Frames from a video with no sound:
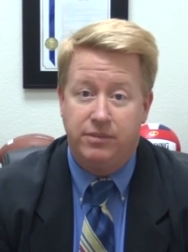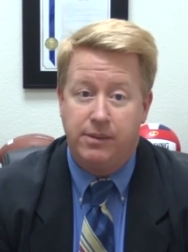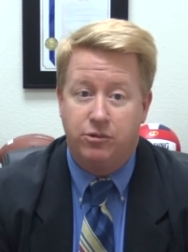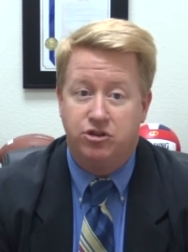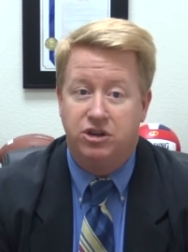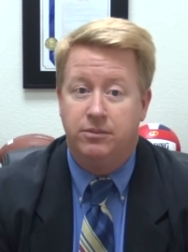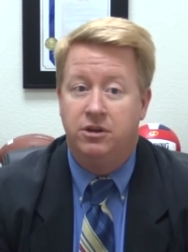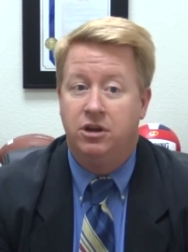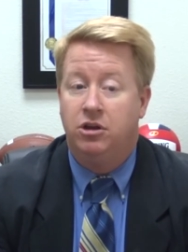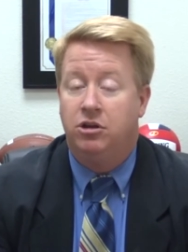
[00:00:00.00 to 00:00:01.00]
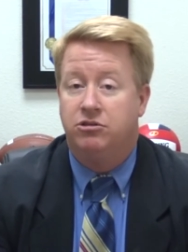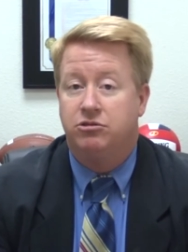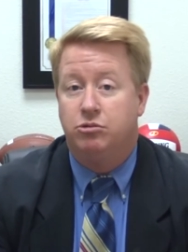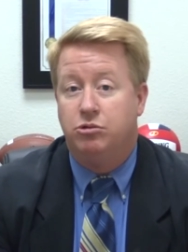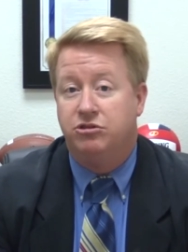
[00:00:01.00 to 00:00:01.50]
of membership,
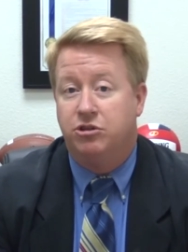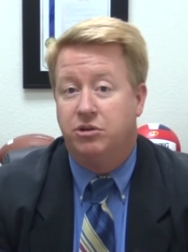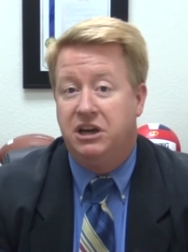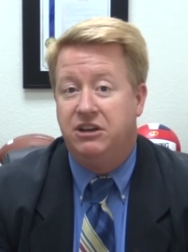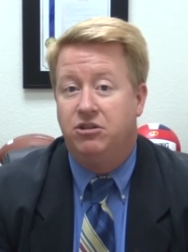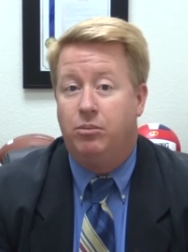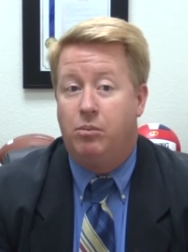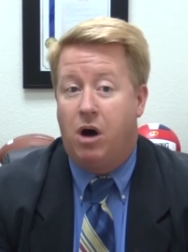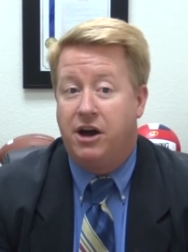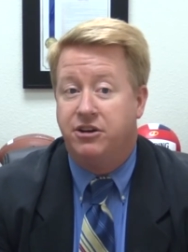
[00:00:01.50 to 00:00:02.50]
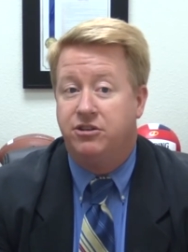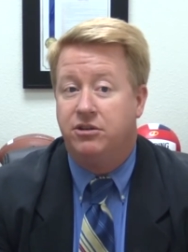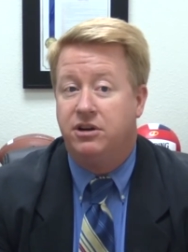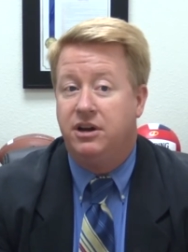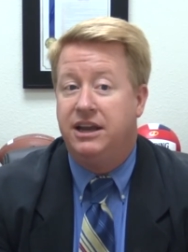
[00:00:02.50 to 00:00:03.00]
schools agree to
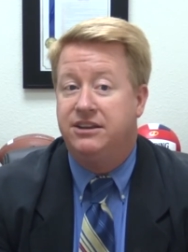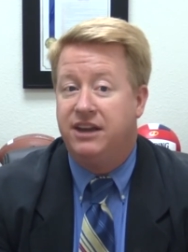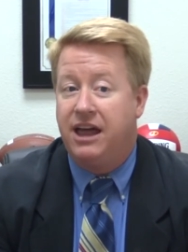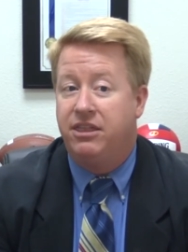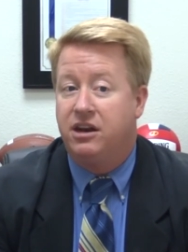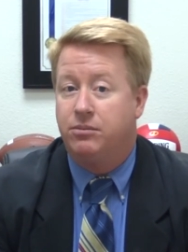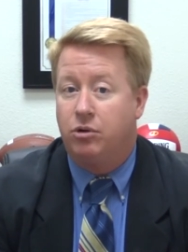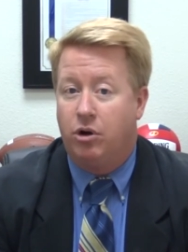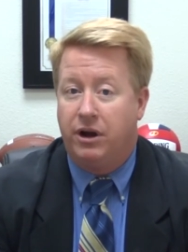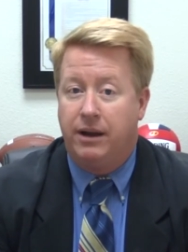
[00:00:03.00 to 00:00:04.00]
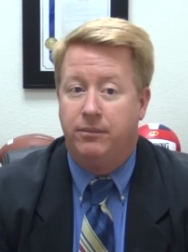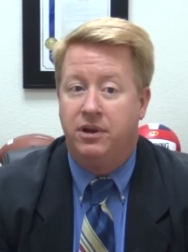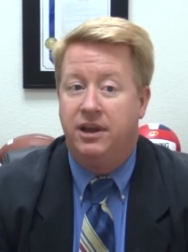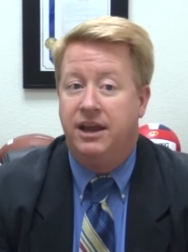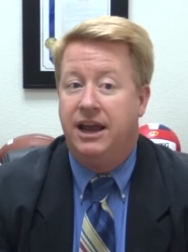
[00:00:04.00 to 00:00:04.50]
monitor its athletic program
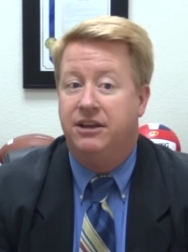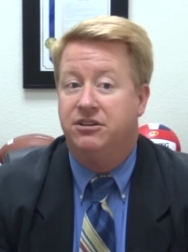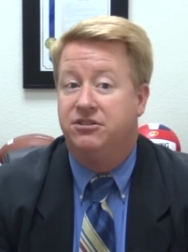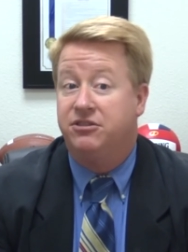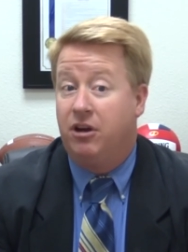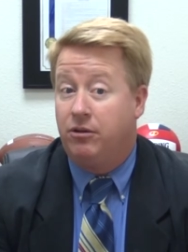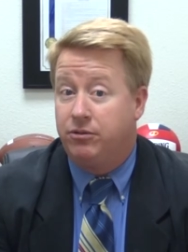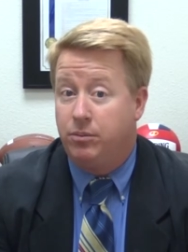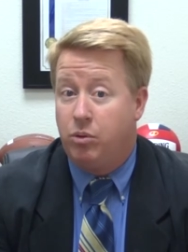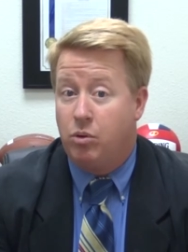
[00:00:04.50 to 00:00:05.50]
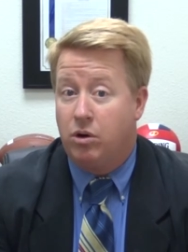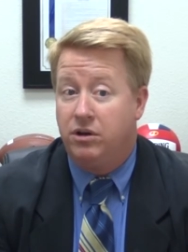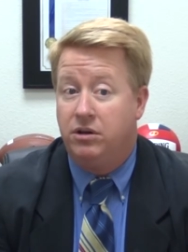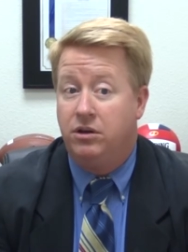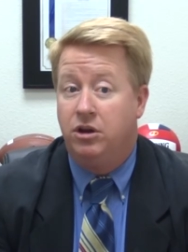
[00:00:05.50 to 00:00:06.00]
and to self
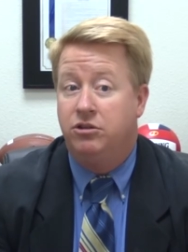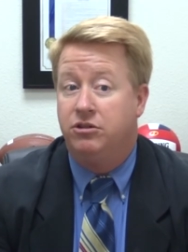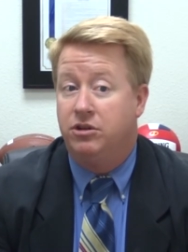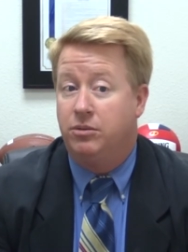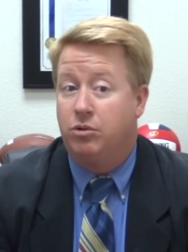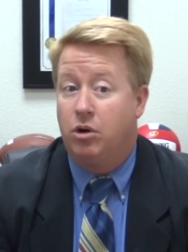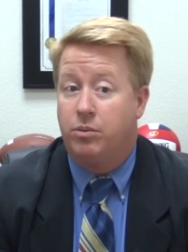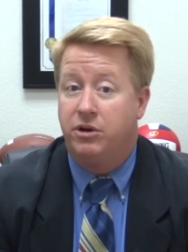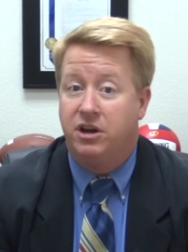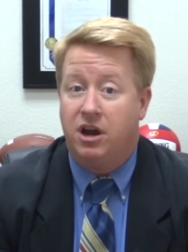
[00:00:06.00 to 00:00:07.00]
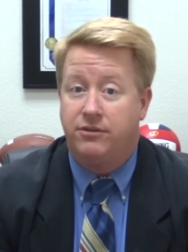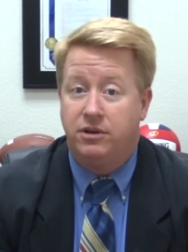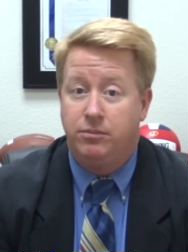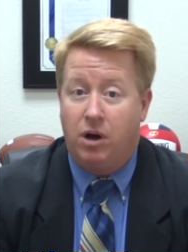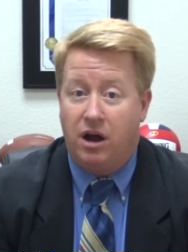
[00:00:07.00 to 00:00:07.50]
report to the appropriate
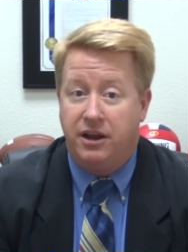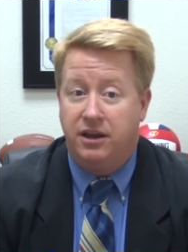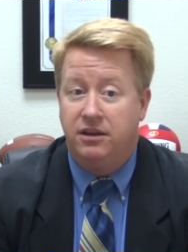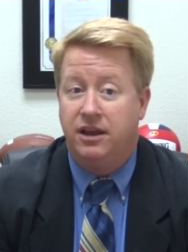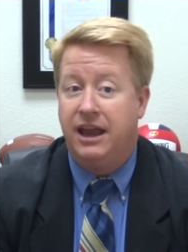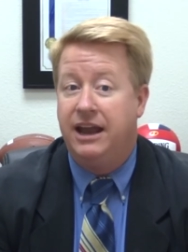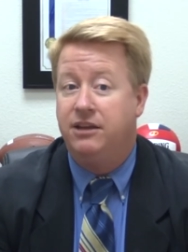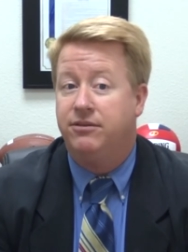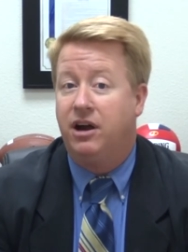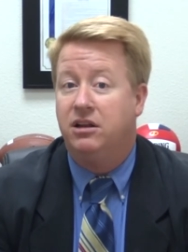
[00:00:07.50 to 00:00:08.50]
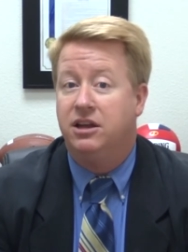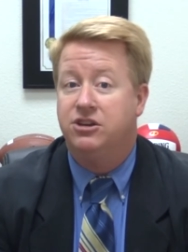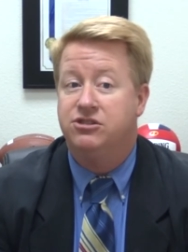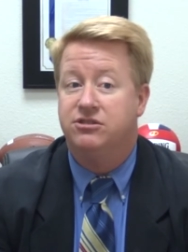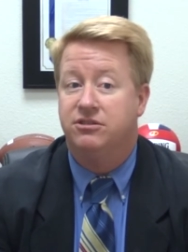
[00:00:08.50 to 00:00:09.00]
governing body any
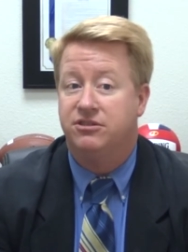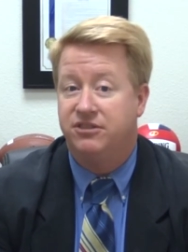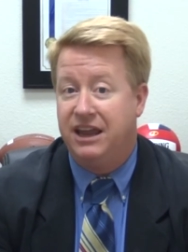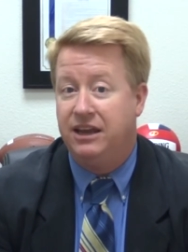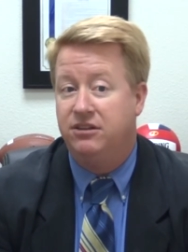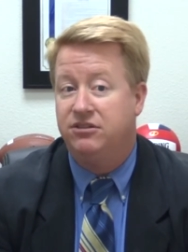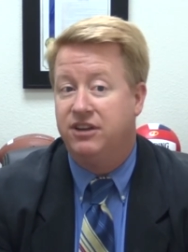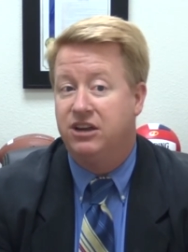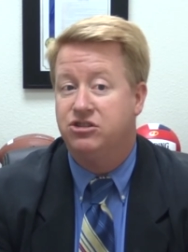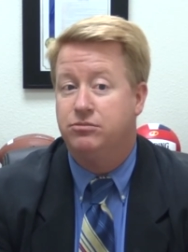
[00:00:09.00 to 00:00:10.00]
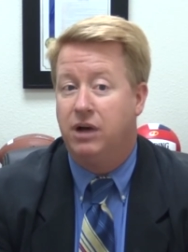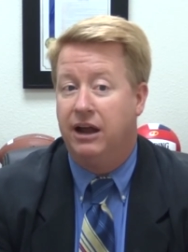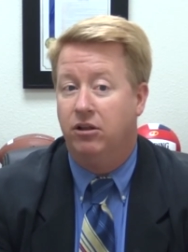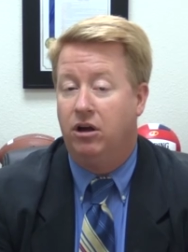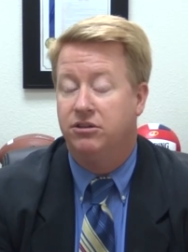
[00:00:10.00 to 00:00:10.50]
violations of state and section
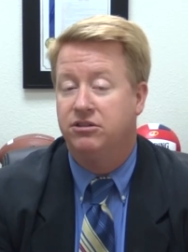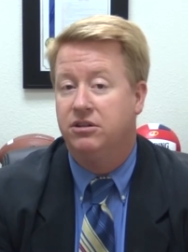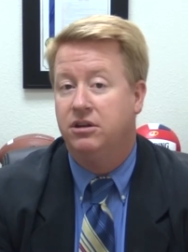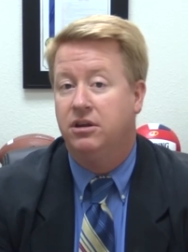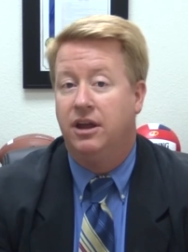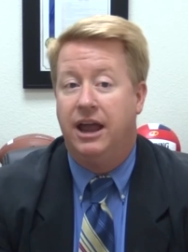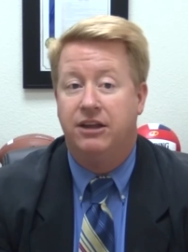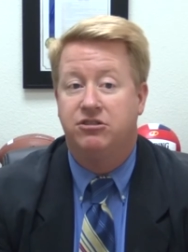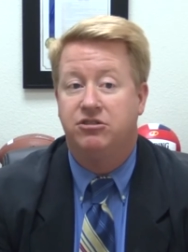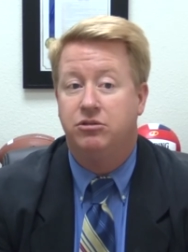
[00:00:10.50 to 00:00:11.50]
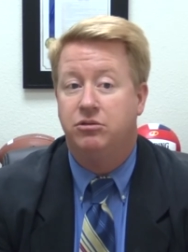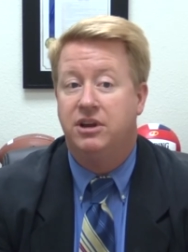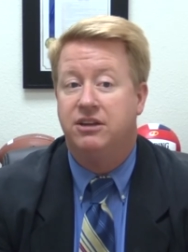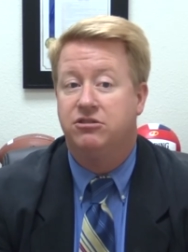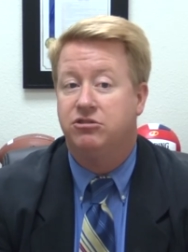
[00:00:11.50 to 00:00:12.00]
bylaws as soon
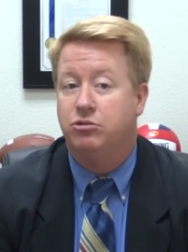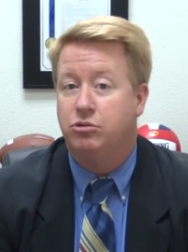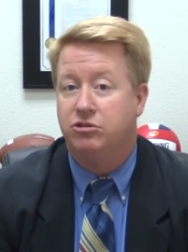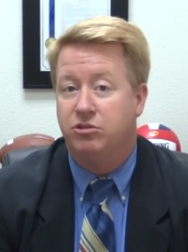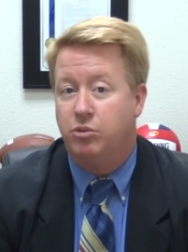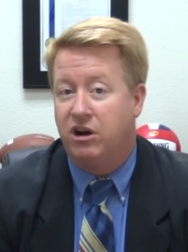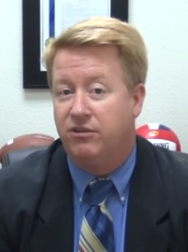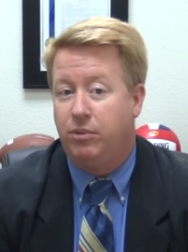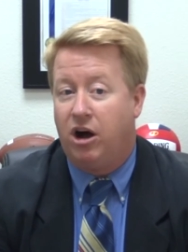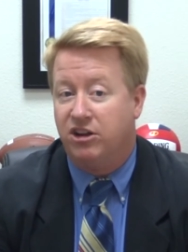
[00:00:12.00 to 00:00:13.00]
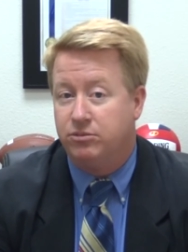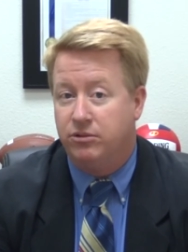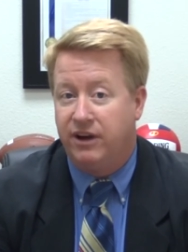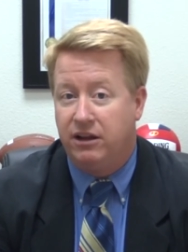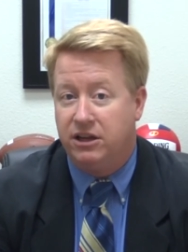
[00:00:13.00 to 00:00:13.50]
as the school is aware of
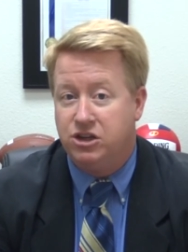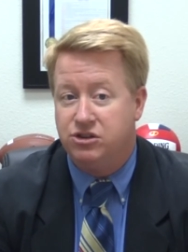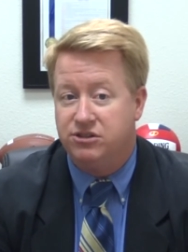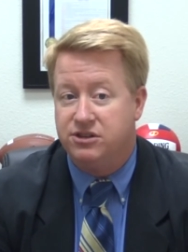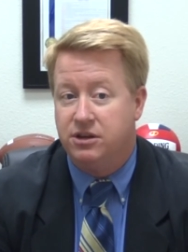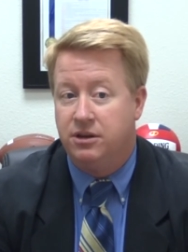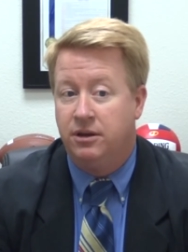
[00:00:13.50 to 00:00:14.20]
possible violations.